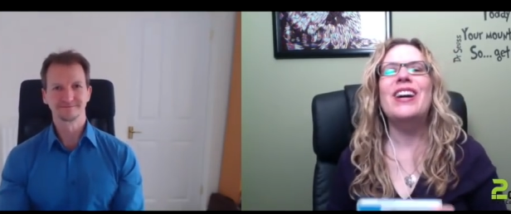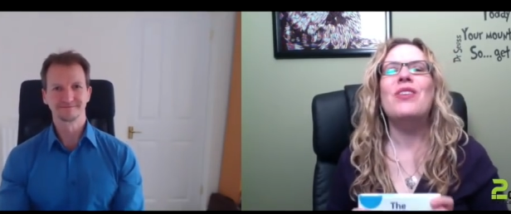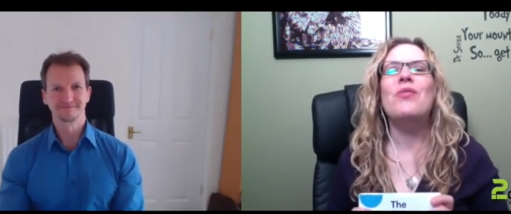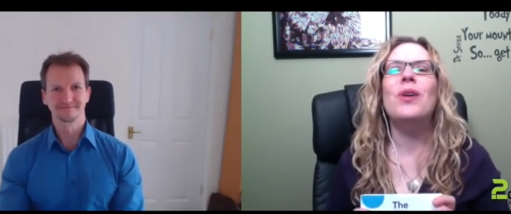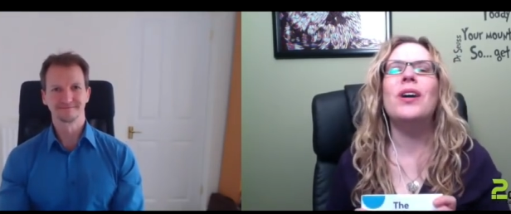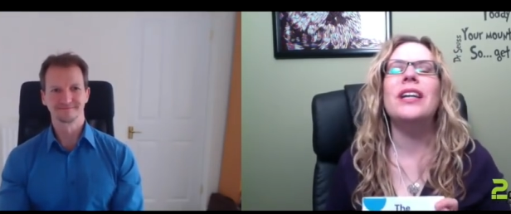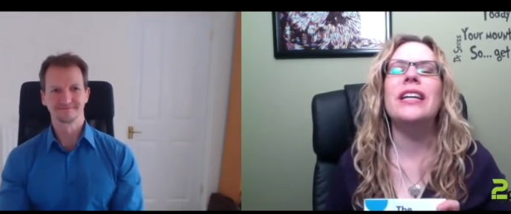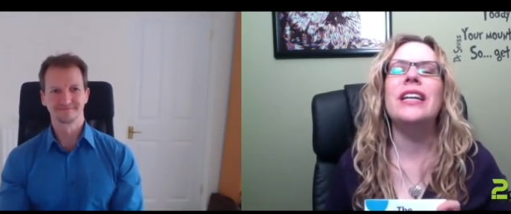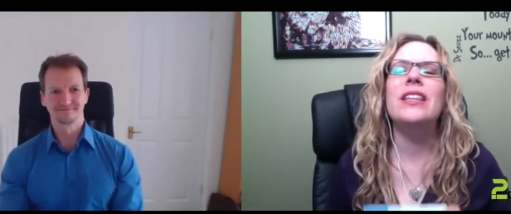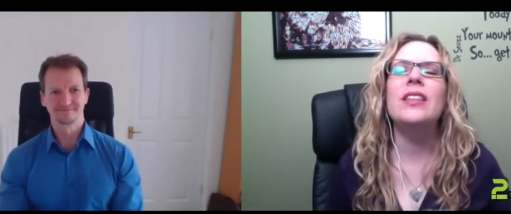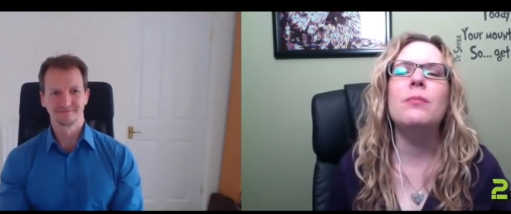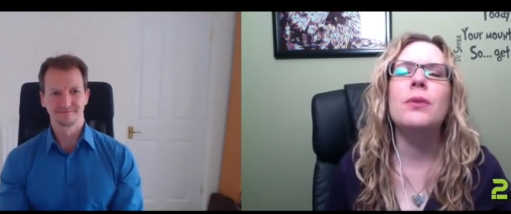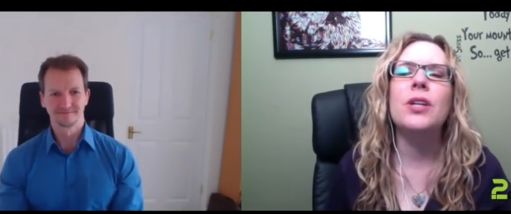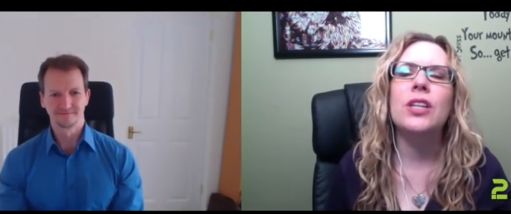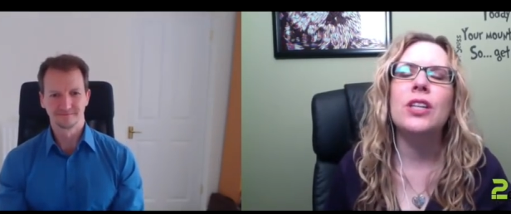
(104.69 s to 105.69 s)
Speaker 1: Well, in the
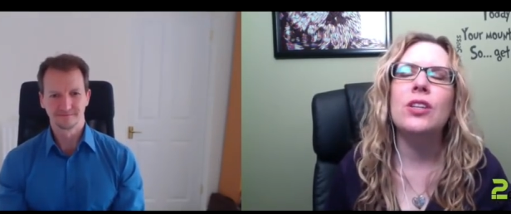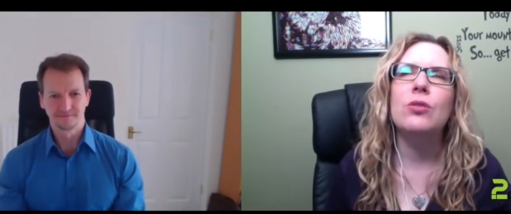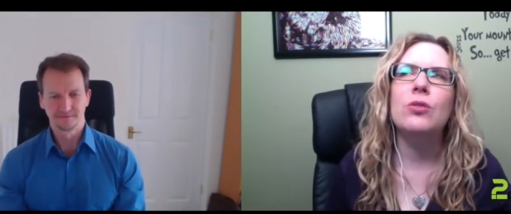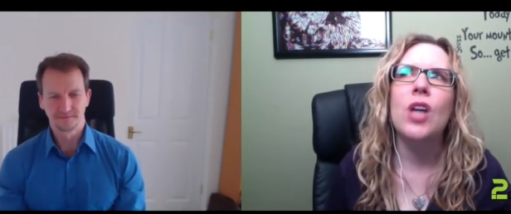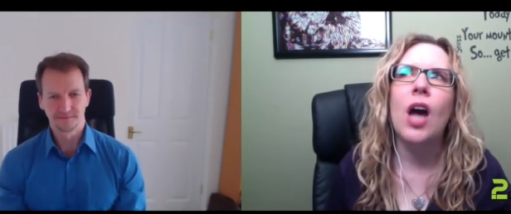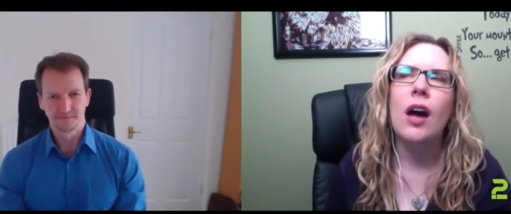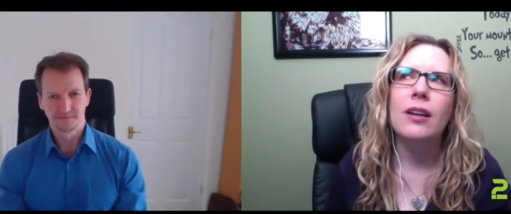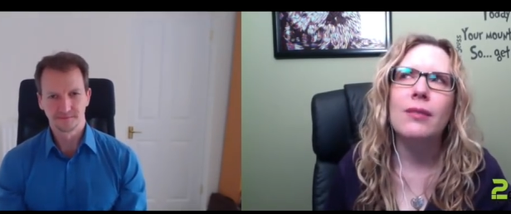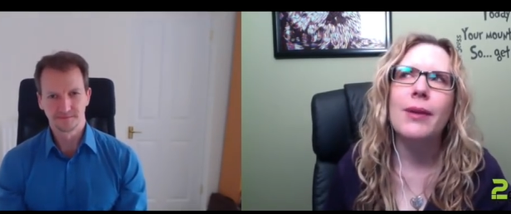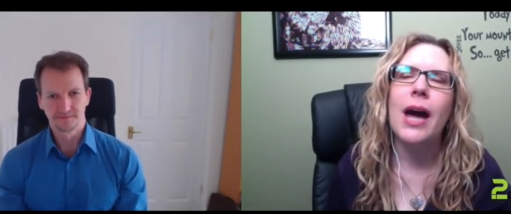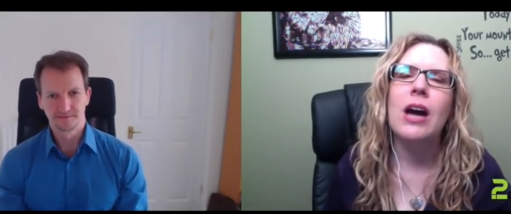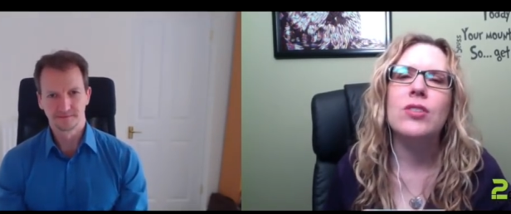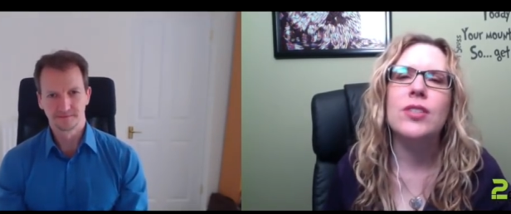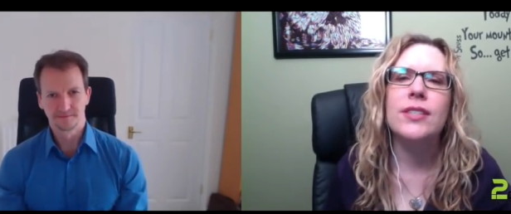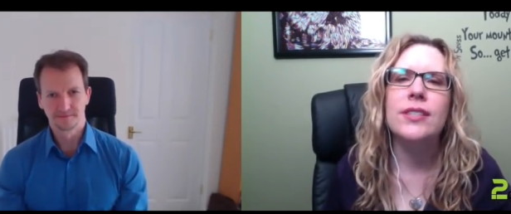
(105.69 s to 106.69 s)
book, you talk about
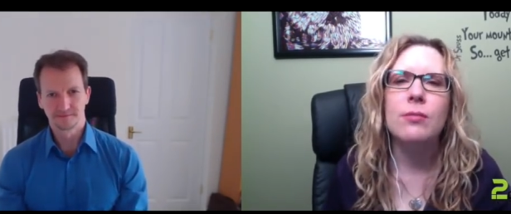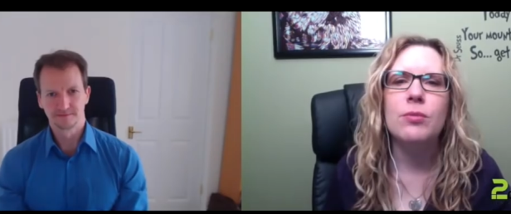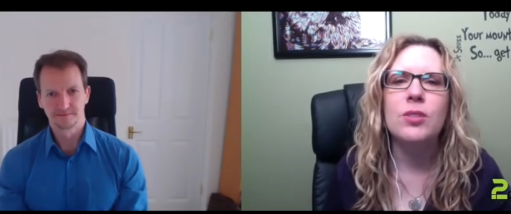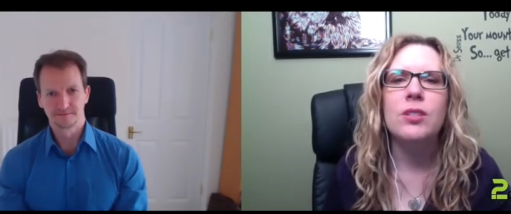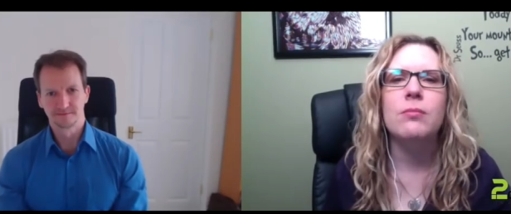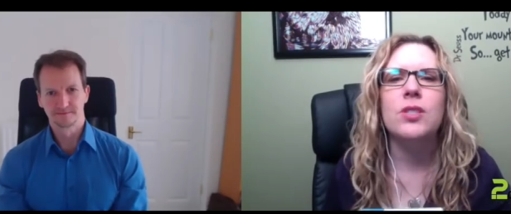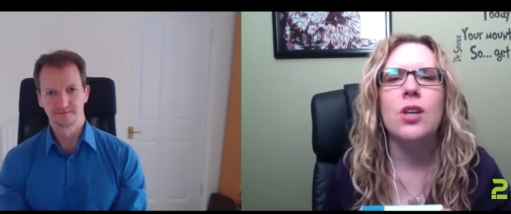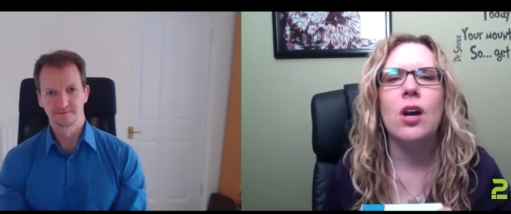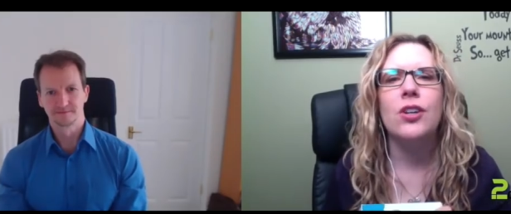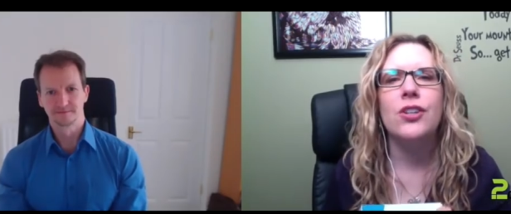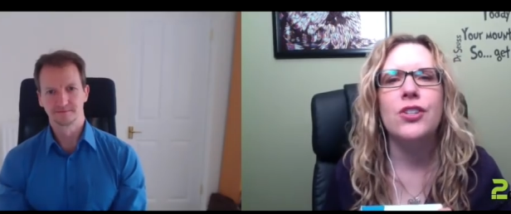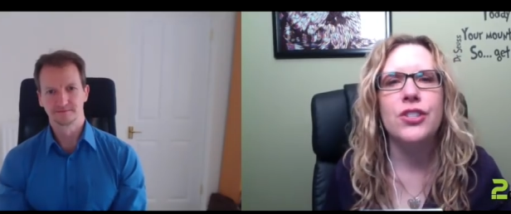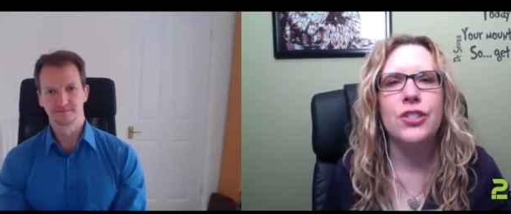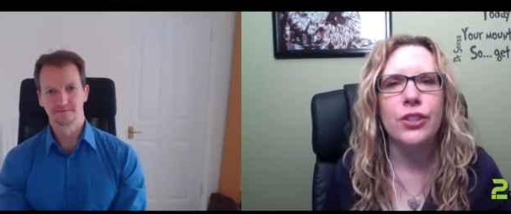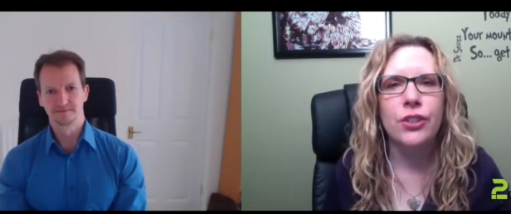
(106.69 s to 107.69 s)
how symptoms are
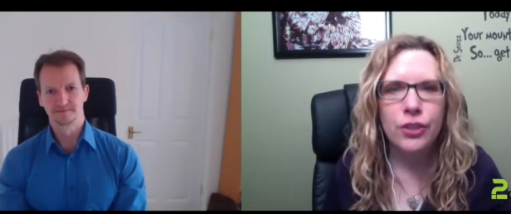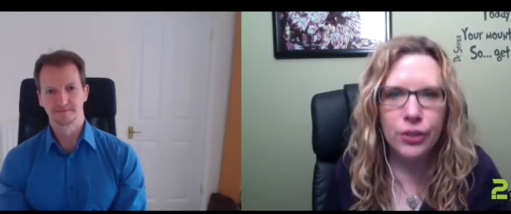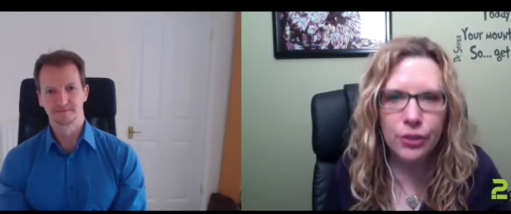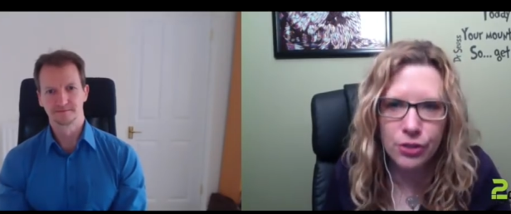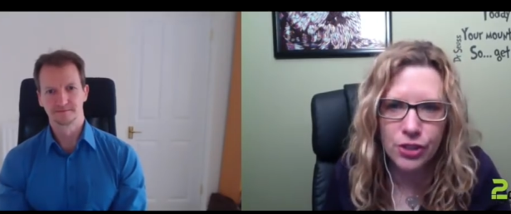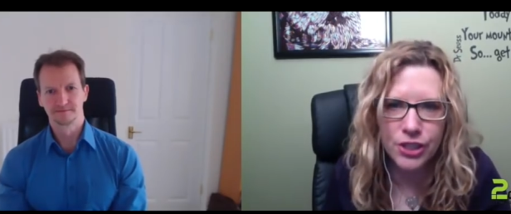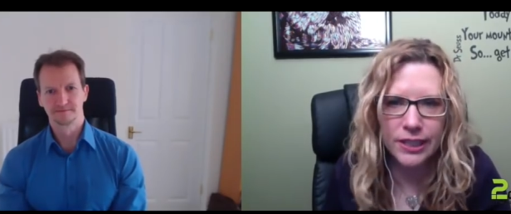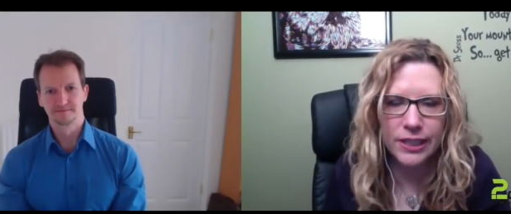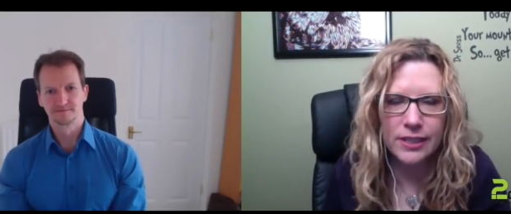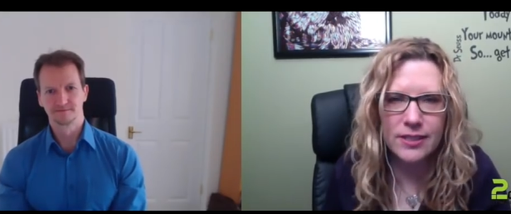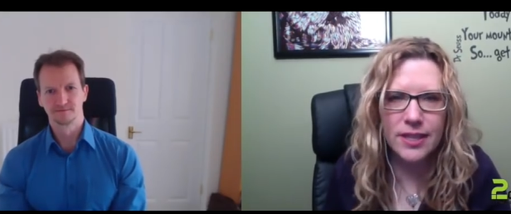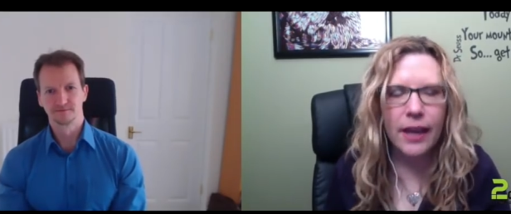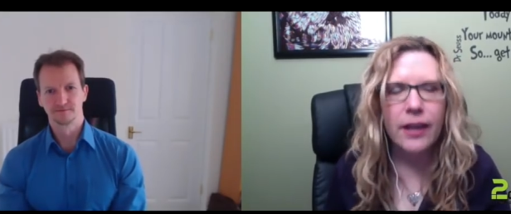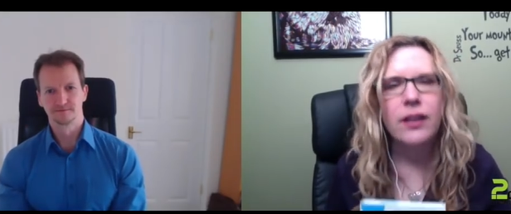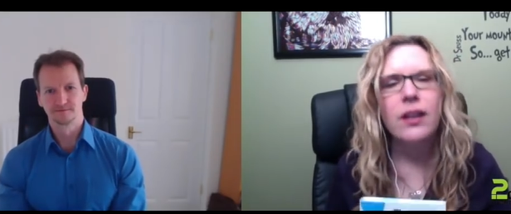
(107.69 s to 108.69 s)

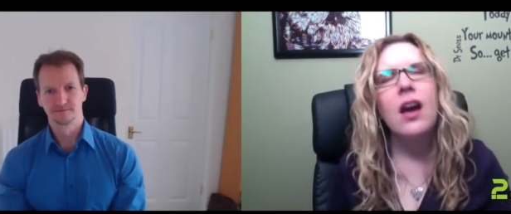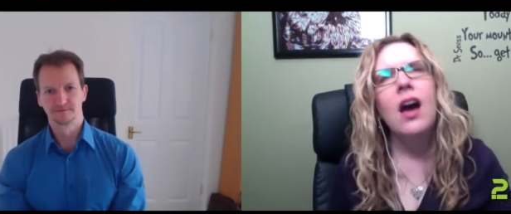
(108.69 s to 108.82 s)
solutions. And